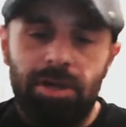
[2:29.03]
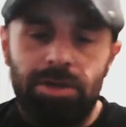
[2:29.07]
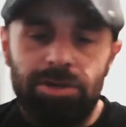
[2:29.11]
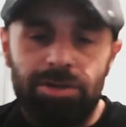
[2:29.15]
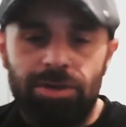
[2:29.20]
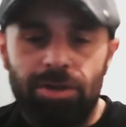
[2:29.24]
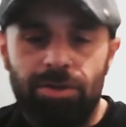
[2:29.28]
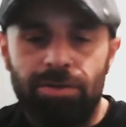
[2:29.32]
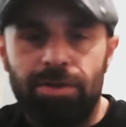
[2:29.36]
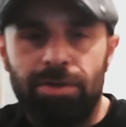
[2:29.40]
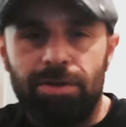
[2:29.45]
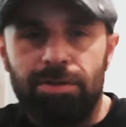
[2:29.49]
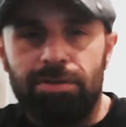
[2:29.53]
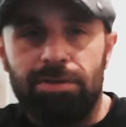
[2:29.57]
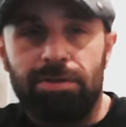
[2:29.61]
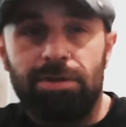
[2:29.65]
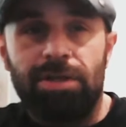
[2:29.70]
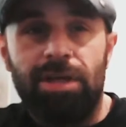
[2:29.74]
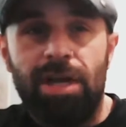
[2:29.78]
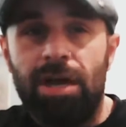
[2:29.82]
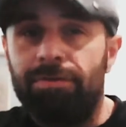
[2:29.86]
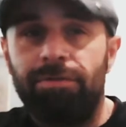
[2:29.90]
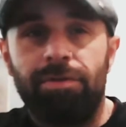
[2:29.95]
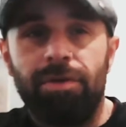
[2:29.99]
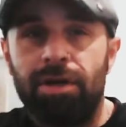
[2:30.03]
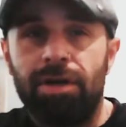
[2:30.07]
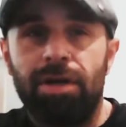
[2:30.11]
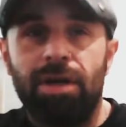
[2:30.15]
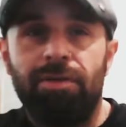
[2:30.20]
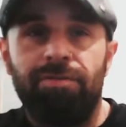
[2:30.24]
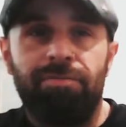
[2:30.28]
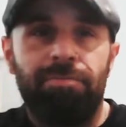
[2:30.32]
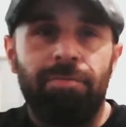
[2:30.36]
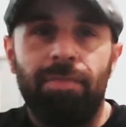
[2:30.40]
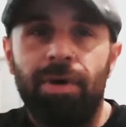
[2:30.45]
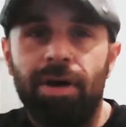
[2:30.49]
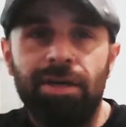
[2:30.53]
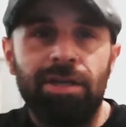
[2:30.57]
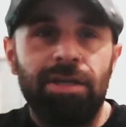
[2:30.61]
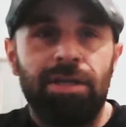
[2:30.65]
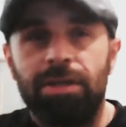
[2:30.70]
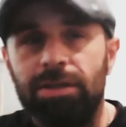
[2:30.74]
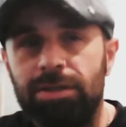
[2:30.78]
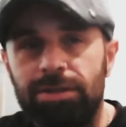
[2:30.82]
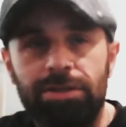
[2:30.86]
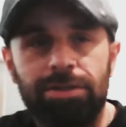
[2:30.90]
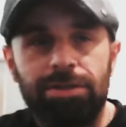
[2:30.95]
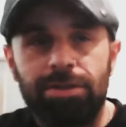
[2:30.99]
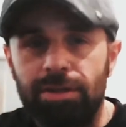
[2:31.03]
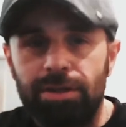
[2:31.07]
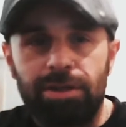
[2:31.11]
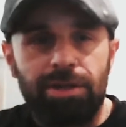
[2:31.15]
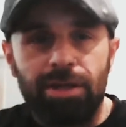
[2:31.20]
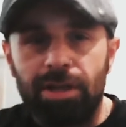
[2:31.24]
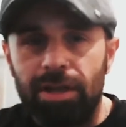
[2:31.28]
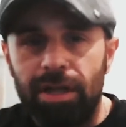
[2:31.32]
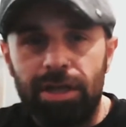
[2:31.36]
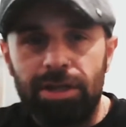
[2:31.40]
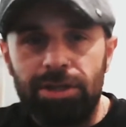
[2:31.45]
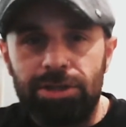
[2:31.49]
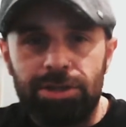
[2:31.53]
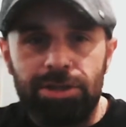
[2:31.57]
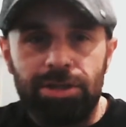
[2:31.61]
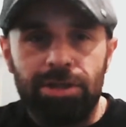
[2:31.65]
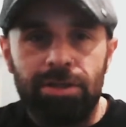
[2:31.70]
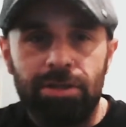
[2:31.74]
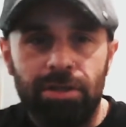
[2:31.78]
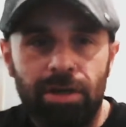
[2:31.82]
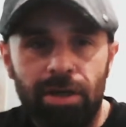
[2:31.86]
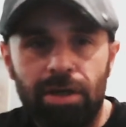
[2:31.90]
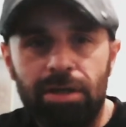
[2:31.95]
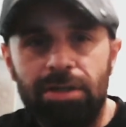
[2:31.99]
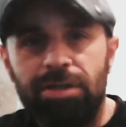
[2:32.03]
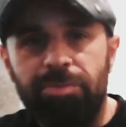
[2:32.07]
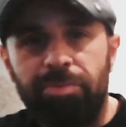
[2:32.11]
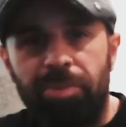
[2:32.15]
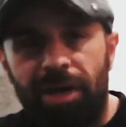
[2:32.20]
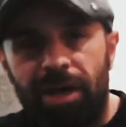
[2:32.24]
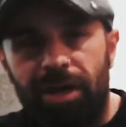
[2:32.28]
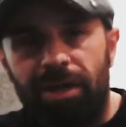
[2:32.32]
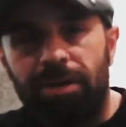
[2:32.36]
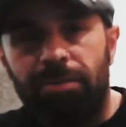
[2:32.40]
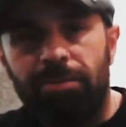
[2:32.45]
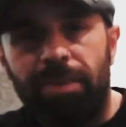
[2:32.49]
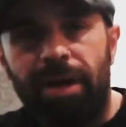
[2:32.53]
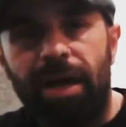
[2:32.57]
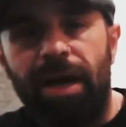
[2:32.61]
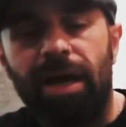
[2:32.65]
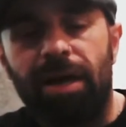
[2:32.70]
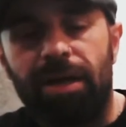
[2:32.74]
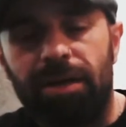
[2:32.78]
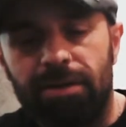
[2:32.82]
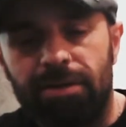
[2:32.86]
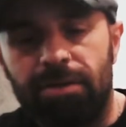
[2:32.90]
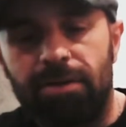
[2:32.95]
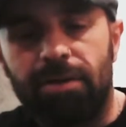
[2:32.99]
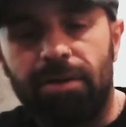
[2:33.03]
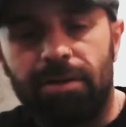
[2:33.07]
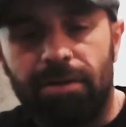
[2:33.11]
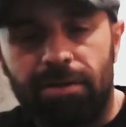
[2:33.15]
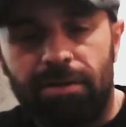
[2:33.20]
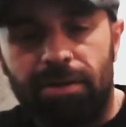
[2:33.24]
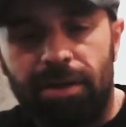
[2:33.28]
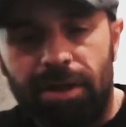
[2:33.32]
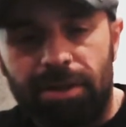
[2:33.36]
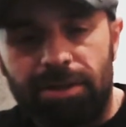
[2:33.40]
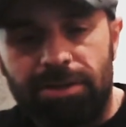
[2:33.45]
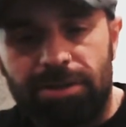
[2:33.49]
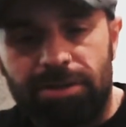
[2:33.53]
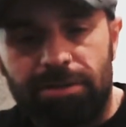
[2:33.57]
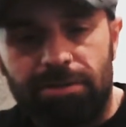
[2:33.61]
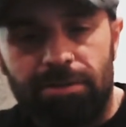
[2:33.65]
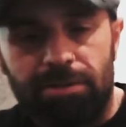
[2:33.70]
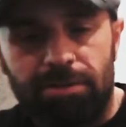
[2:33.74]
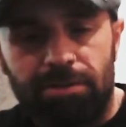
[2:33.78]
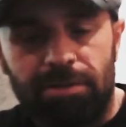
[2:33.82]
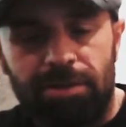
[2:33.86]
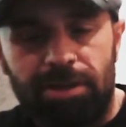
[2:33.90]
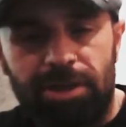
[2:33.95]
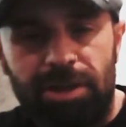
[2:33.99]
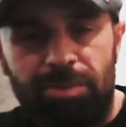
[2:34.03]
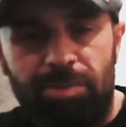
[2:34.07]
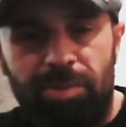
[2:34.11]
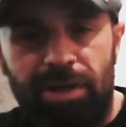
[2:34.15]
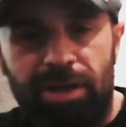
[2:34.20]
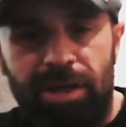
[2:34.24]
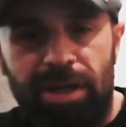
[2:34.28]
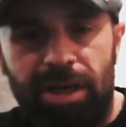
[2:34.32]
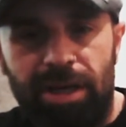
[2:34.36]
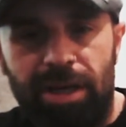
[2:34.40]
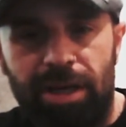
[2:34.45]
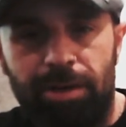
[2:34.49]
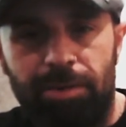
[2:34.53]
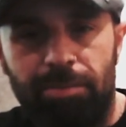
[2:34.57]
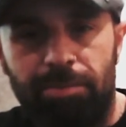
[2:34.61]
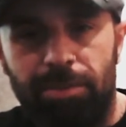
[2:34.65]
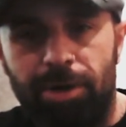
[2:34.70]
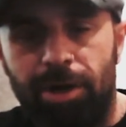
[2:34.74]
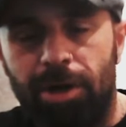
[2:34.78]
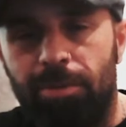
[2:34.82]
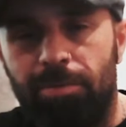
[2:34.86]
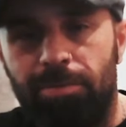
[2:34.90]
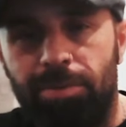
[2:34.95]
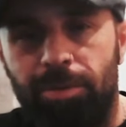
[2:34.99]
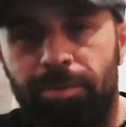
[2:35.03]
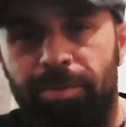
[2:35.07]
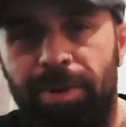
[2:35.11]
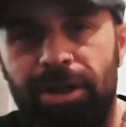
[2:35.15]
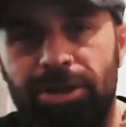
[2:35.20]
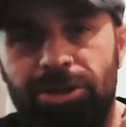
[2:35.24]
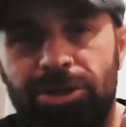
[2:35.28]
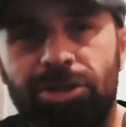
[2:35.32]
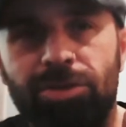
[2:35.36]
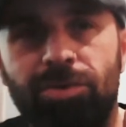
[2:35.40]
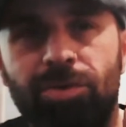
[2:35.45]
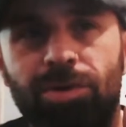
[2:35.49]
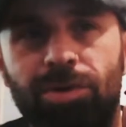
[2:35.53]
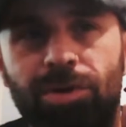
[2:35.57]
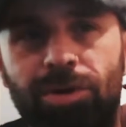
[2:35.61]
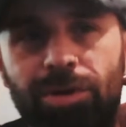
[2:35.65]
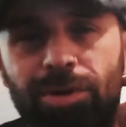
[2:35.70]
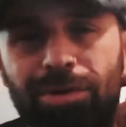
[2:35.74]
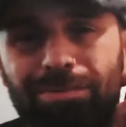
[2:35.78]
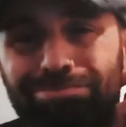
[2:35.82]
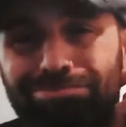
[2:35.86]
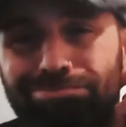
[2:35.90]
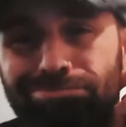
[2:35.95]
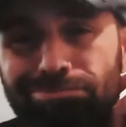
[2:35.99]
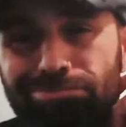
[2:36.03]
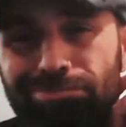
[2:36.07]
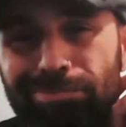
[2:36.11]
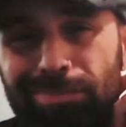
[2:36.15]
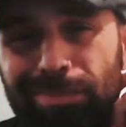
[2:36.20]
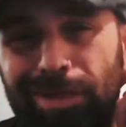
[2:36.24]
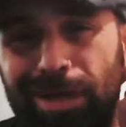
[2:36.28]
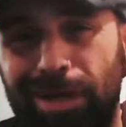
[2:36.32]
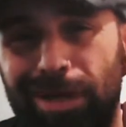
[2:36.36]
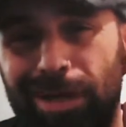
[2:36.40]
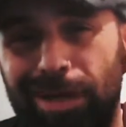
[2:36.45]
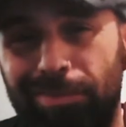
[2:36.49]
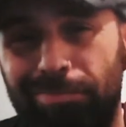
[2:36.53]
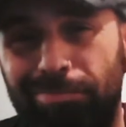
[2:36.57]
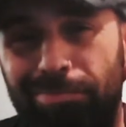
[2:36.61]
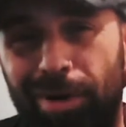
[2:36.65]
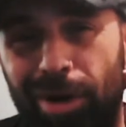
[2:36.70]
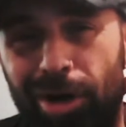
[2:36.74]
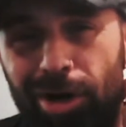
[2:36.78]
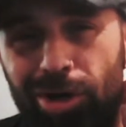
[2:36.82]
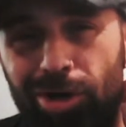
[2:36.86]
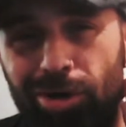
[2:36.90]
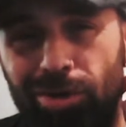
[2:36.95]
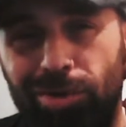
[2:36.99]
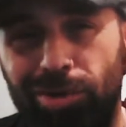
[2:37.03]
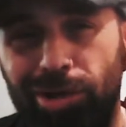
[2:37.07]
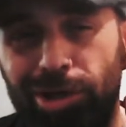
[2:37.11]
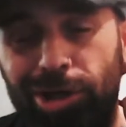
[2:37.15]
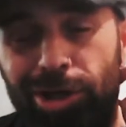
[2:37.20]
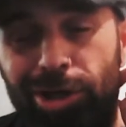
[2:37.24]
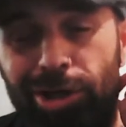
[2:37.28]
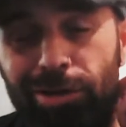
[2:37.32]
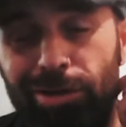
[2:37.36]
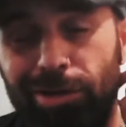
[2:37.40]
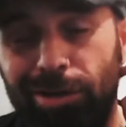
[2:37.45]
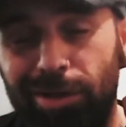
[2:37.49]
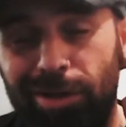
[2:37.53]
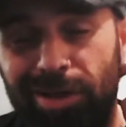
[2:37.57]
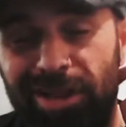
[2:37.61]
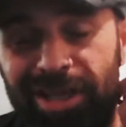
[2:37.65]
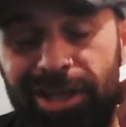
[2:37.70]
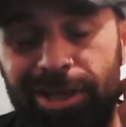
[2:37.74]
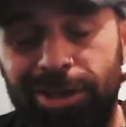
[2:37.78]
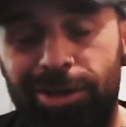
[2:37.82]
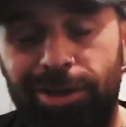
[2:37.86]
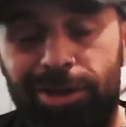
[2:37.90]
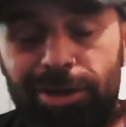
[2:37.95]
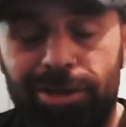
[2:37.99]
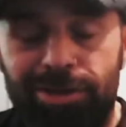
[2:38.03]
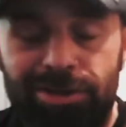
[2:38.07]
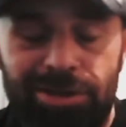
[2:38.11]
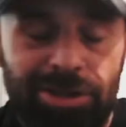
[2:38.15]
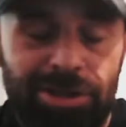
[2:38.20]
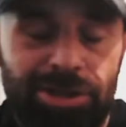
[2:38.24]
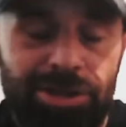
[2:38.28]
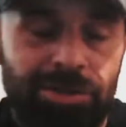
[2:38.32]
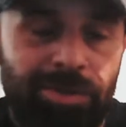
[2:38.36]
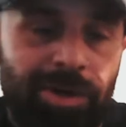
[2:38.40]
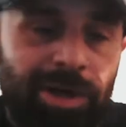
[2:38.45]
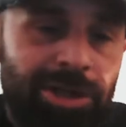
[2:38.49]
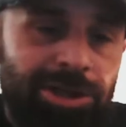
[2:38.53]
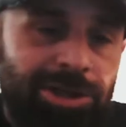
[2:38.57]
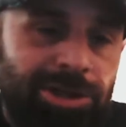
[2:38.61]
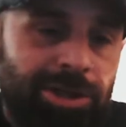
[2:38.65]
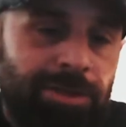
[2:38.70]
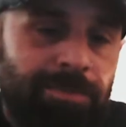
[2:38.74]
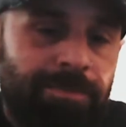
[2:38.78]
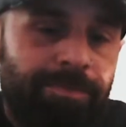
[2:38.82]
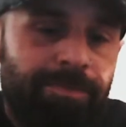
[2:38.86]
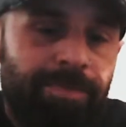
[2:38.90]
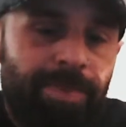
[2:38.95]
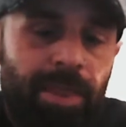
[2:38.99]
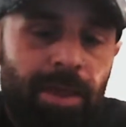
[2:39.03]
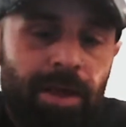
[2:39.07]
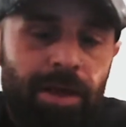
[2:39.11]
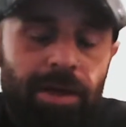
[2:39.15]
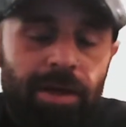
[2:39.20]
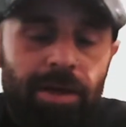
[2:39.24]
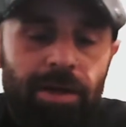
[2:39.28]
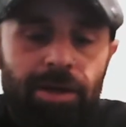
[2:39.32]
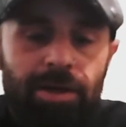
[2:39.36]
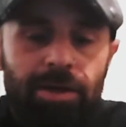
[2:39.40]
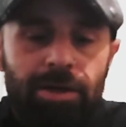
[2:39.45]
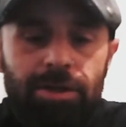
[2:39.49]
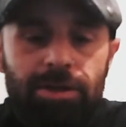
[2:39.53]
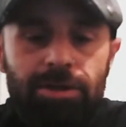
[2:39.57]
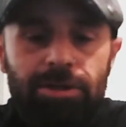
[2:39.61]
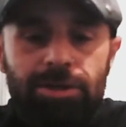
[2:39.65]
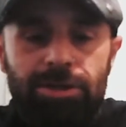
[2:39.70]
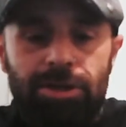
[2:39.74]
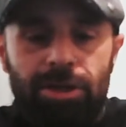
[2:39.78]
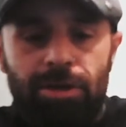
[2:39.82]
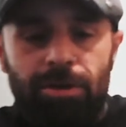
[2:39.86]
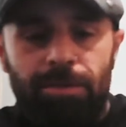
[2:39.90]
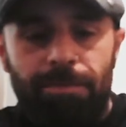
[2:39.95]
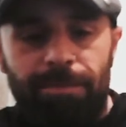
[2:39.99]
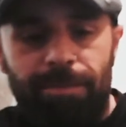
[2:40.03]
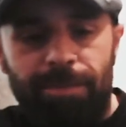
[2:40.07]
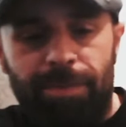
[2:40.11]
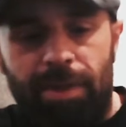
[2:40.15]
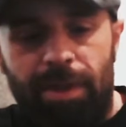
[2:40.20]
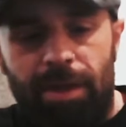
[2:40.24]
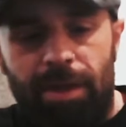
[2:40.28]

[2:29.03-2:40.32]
So there's never enough money in circulation to pay them back, thus keeping a perpetual borrower-lender situation. So